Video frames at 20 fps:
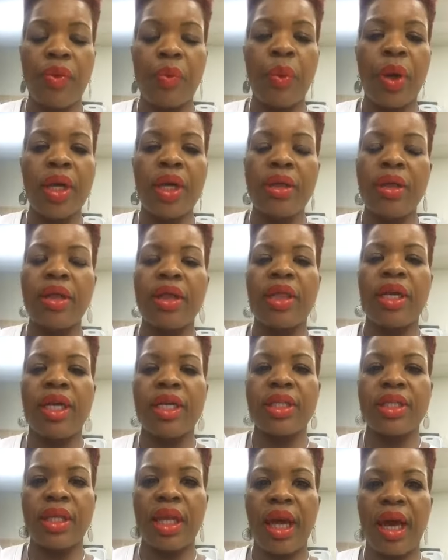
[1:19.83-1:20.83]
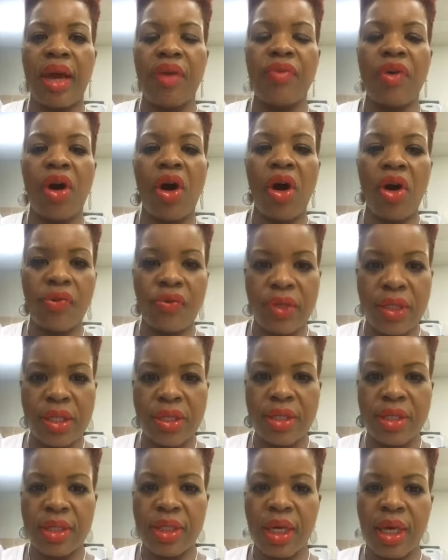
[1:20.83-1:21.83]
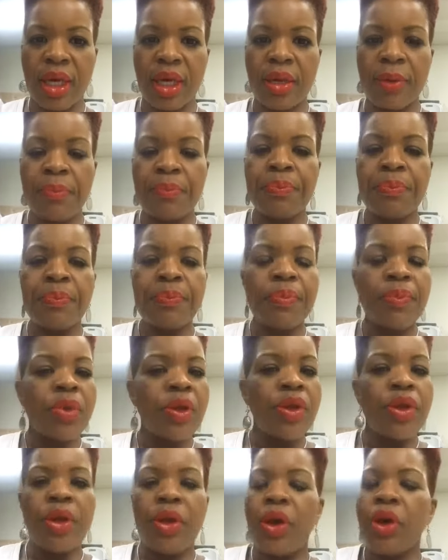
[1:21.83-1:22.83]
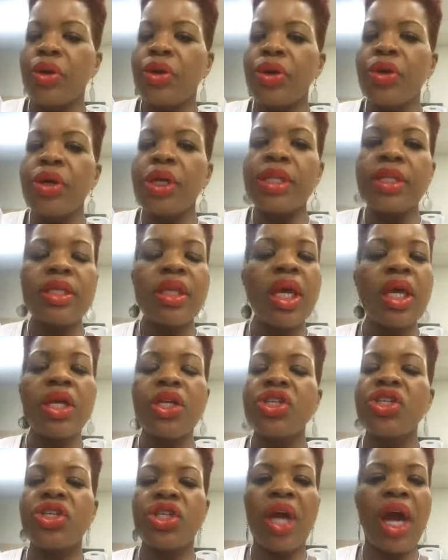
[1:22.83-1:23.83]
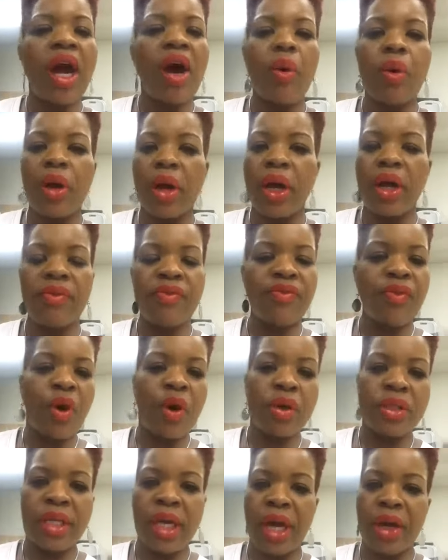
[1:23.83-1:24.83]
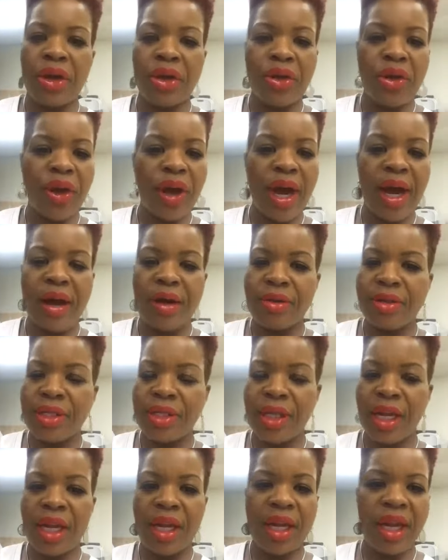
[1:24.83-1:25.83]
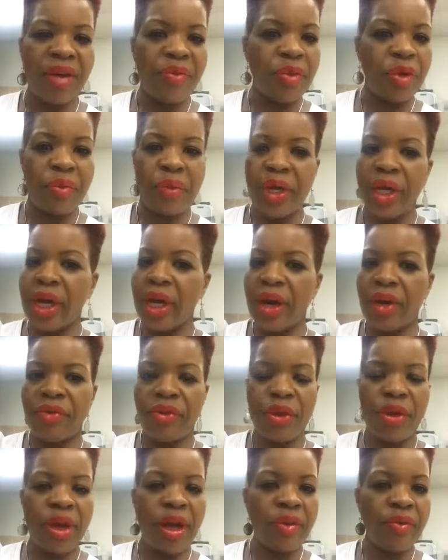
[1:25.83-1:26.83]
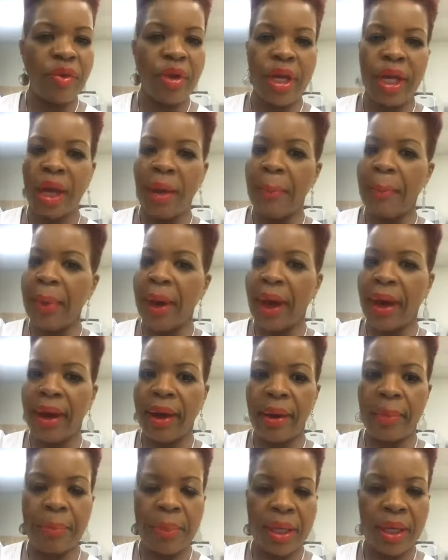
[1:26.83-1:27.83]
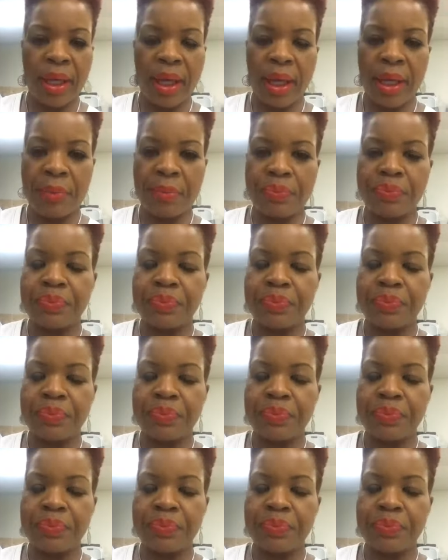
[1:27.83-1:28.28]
One of the things that I have often said, you know, you could take a shower and fall down in your house and never recover, never get back up again.